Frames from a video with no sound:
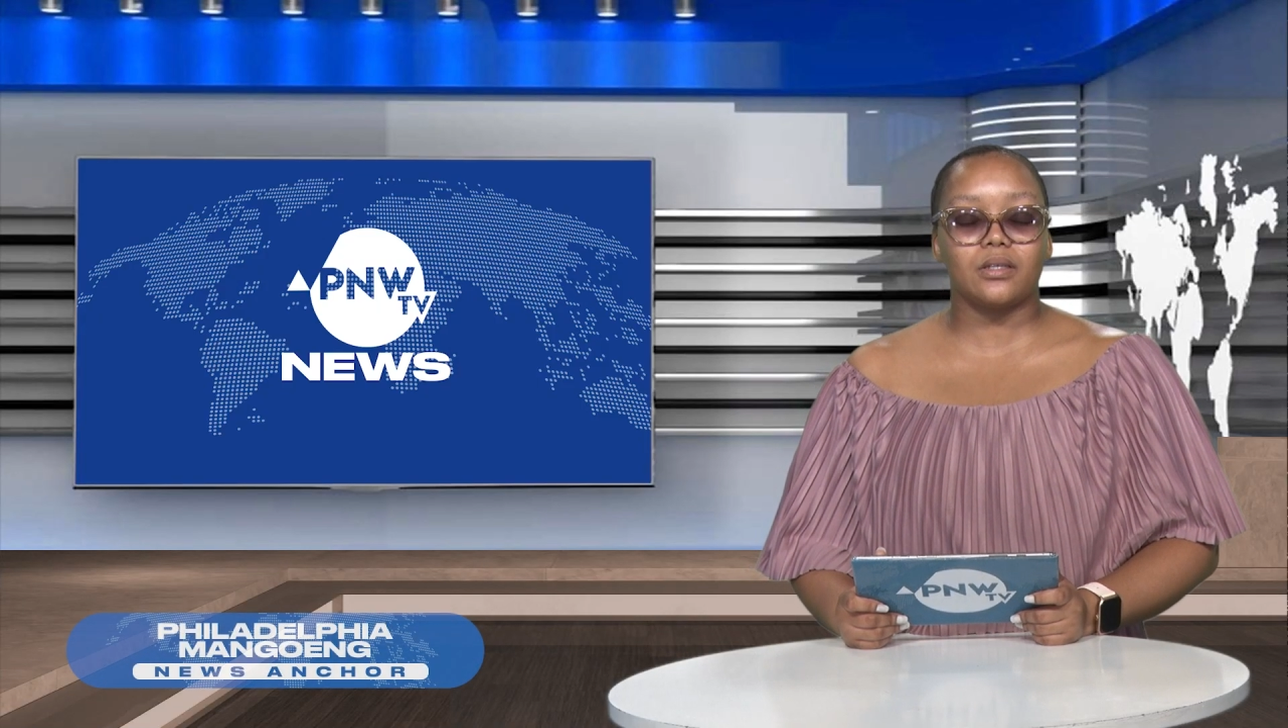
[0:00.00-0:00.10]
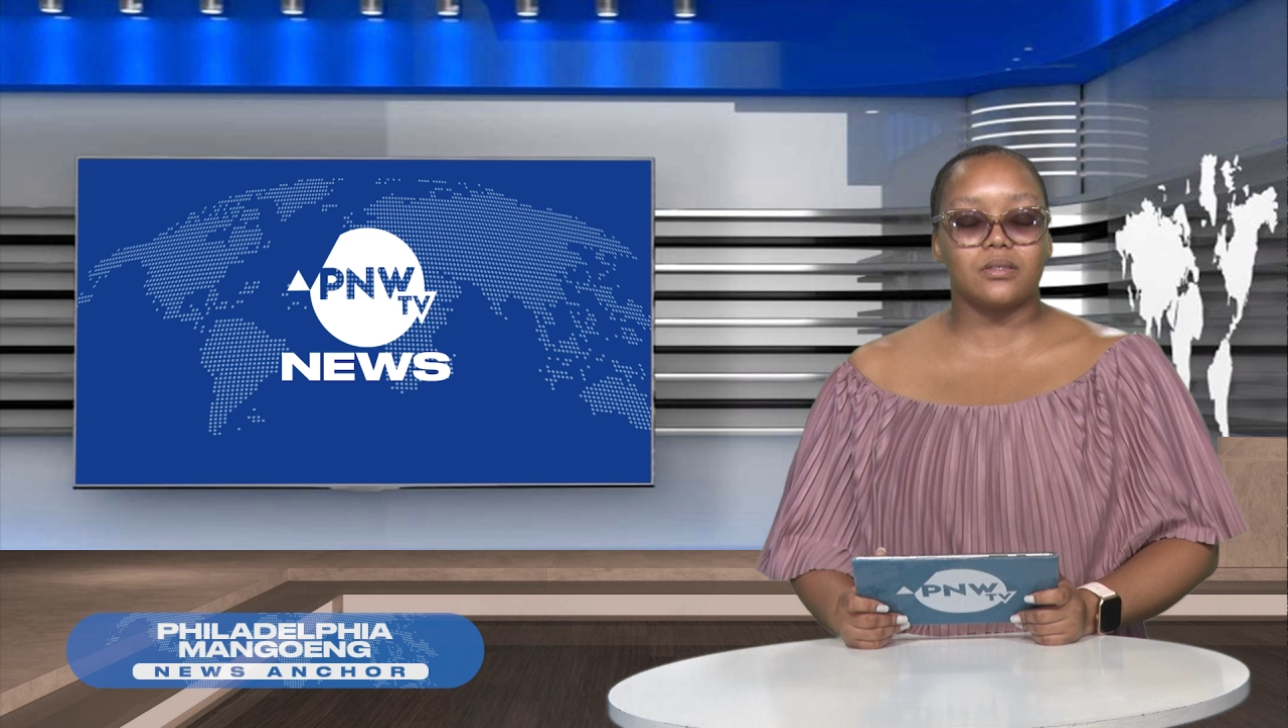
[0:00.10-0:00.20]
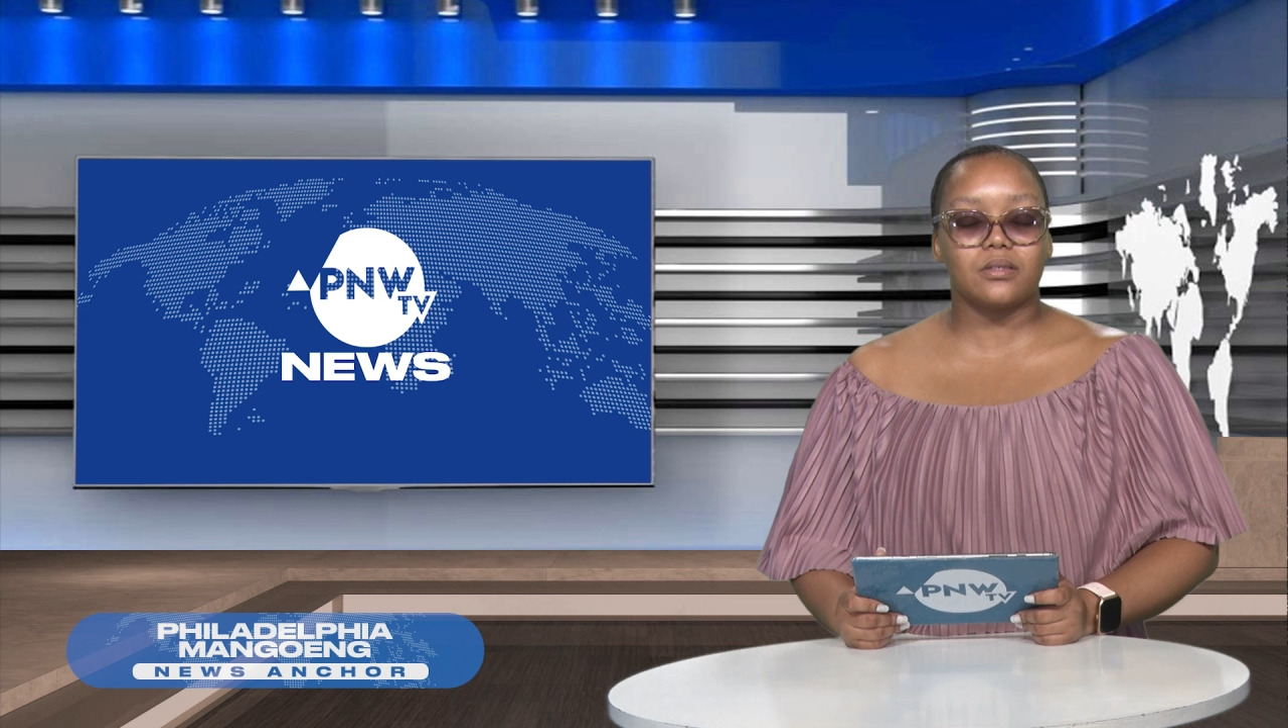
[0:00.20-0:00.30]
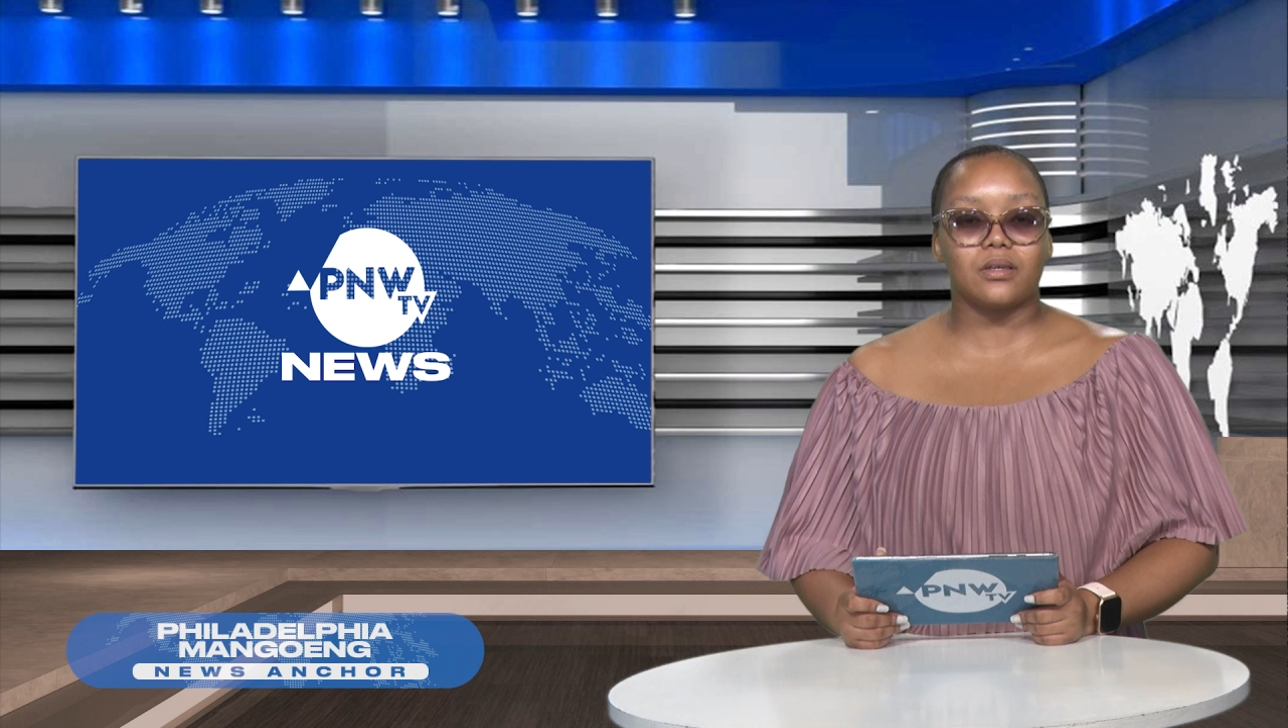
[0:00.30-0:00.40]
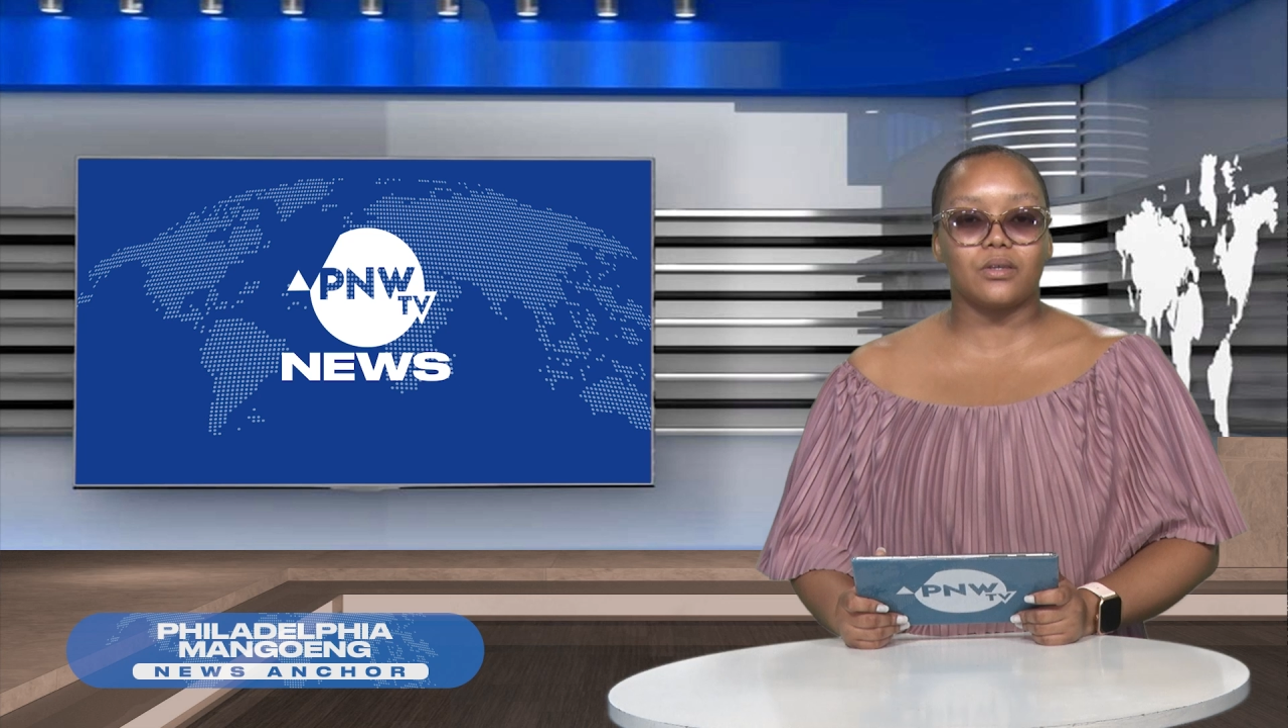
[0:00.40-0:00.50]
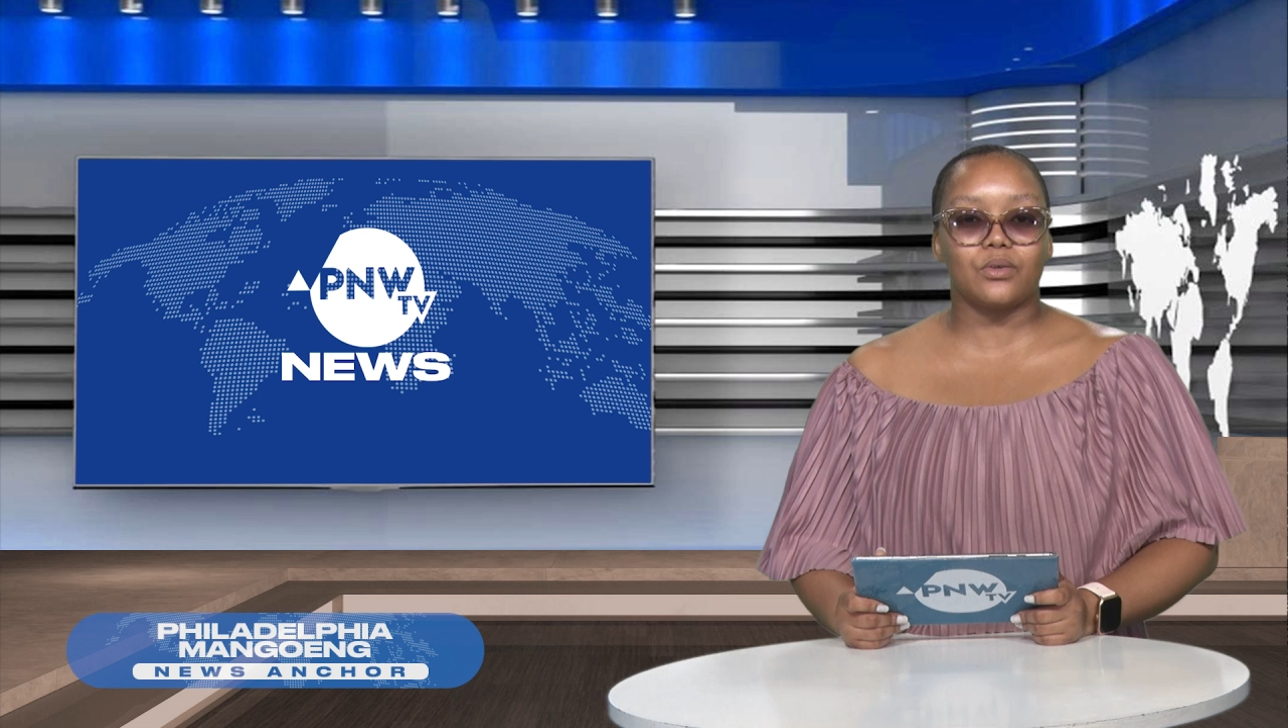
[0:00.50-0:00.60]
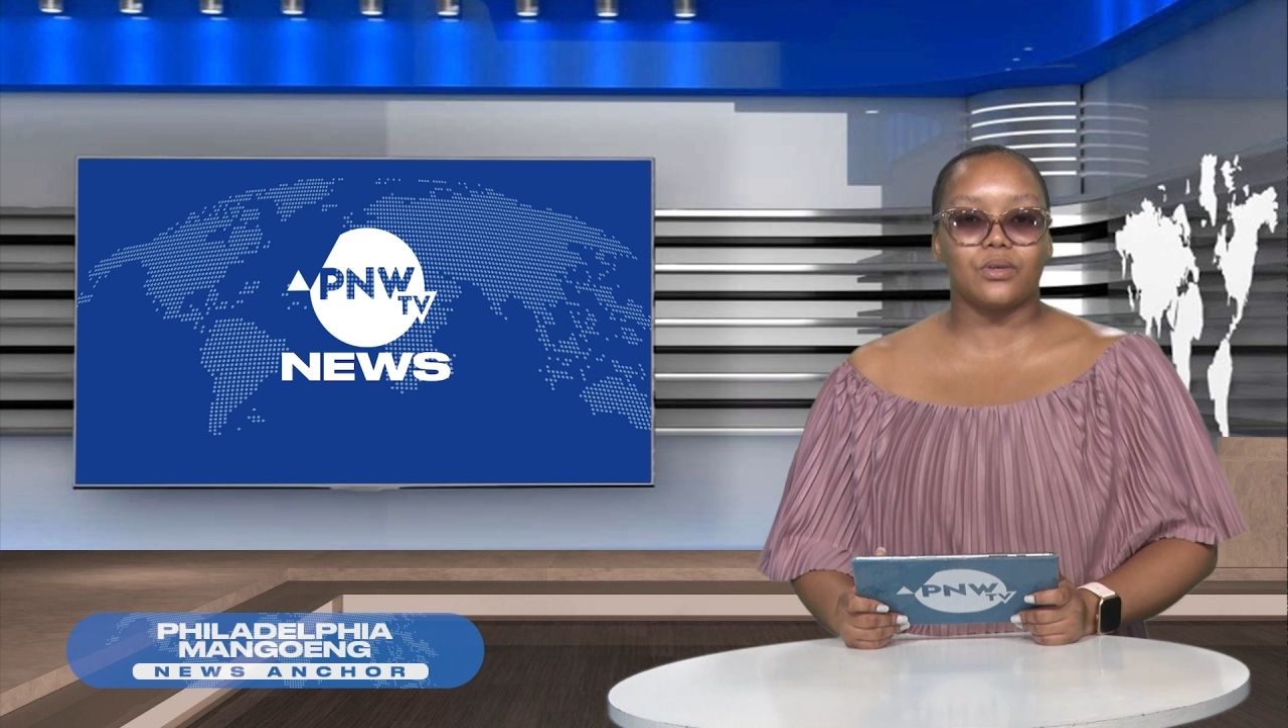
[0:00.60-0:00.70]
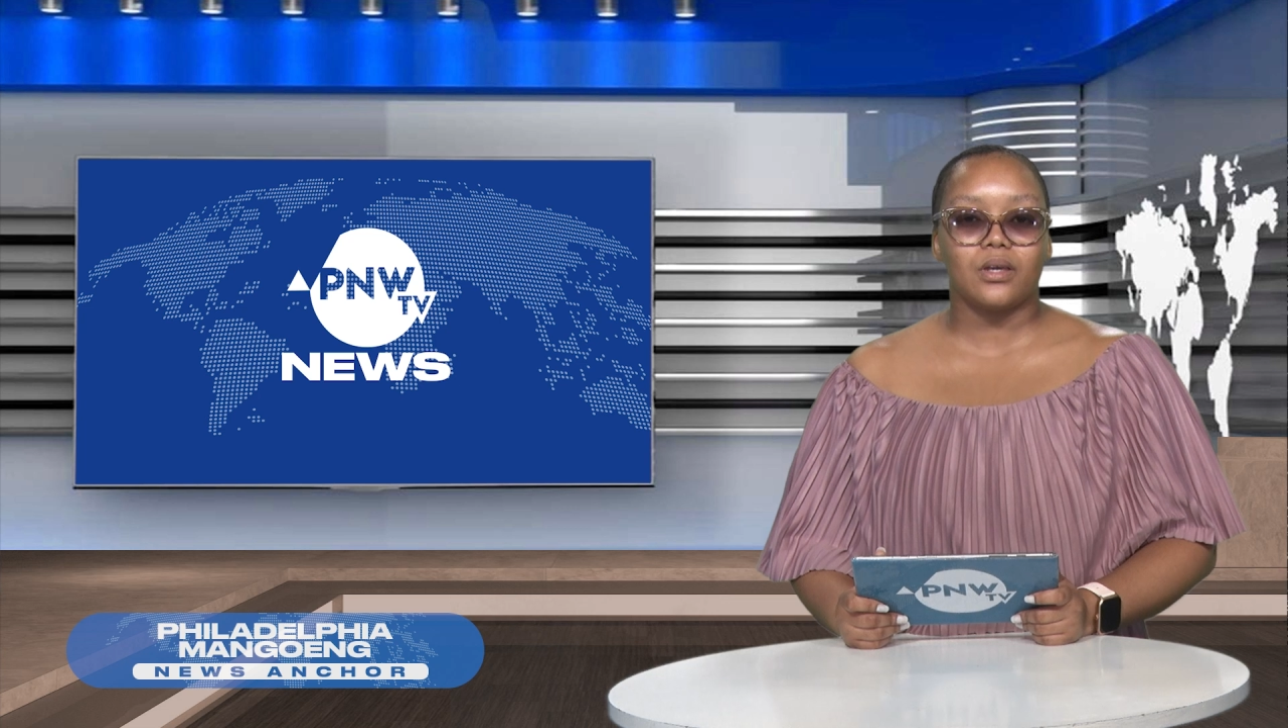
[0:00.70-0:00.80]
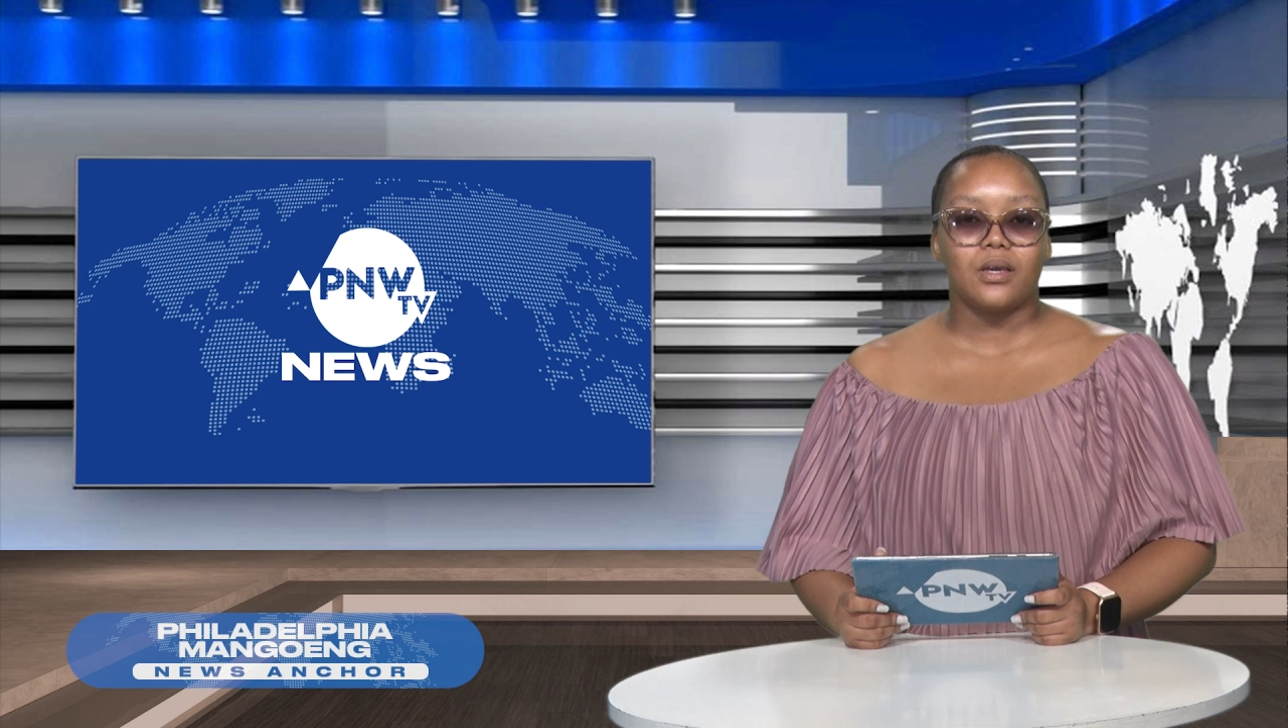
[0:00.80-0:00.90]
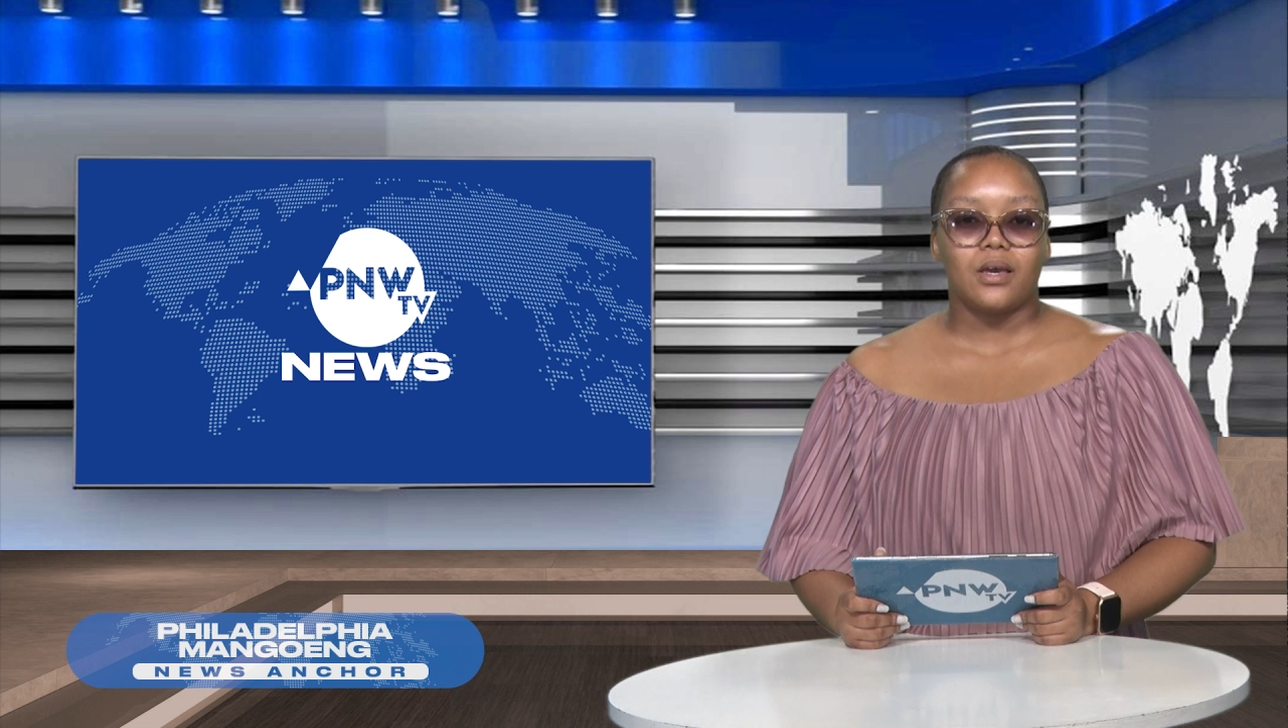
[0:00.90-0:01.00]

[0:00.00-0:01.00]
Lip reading: Let's take a look